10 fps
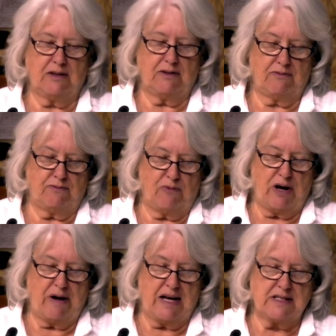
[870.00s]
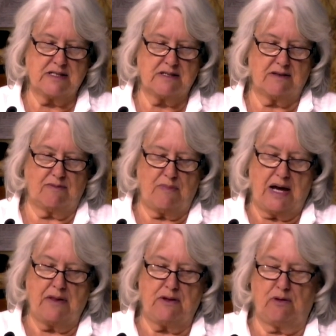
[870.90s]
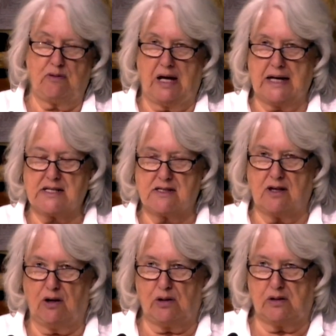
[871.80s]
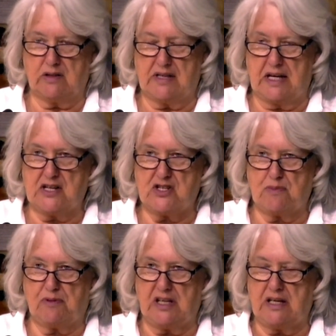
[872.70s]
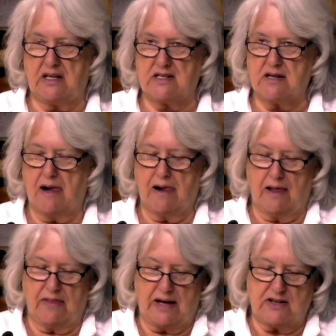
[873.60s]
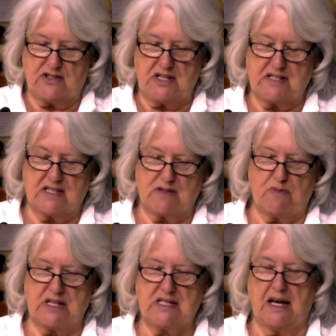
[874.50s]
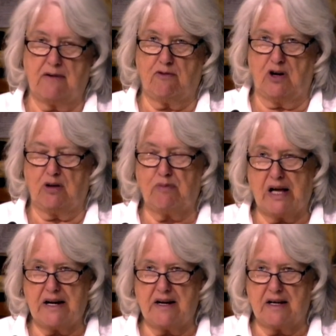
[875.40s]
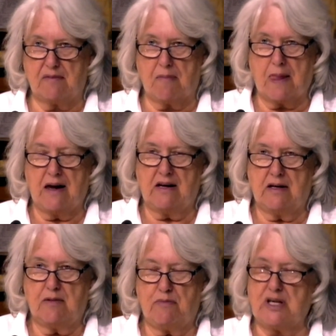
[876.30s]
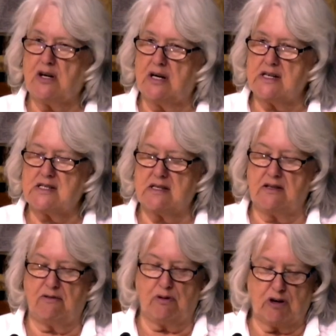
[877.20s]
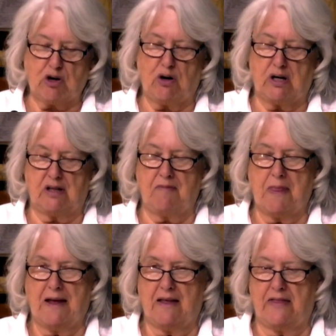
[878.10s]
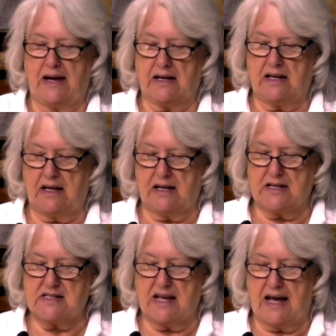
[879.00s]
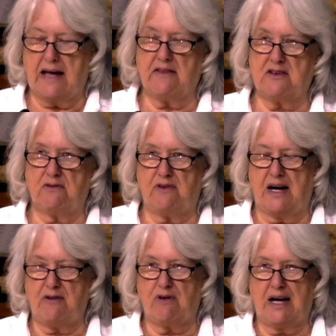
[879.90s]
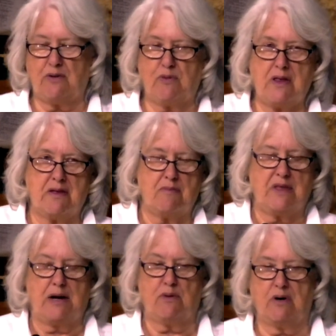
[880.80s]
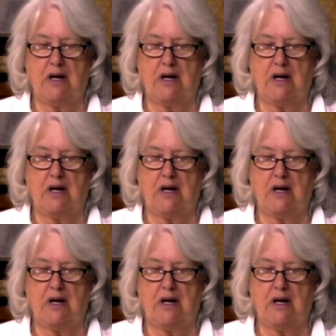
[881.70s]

whereas Matthew likes the whole kingship lineage, that Jesus must have royal blood in him, because you will recall that kings had the divine right with them. They were